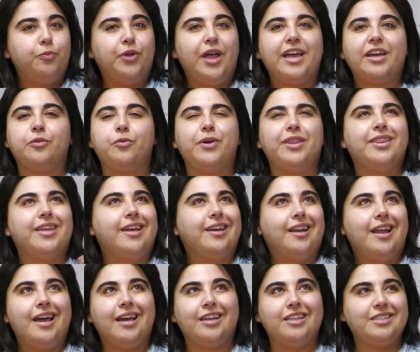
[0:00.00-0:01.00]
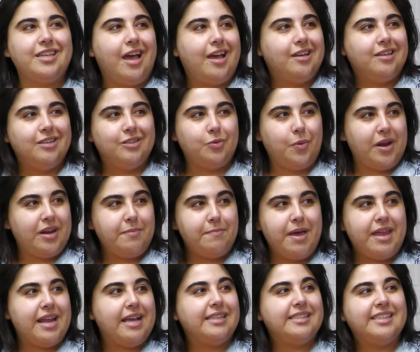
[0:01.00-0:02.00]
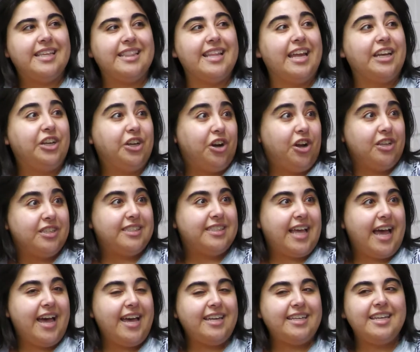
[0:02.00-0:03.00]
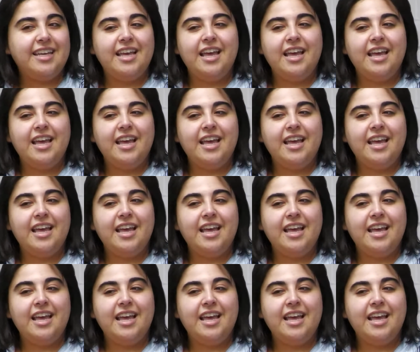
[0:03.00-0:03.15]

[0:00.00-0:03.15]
like within like 10 to 20 minutes, and then you're all set.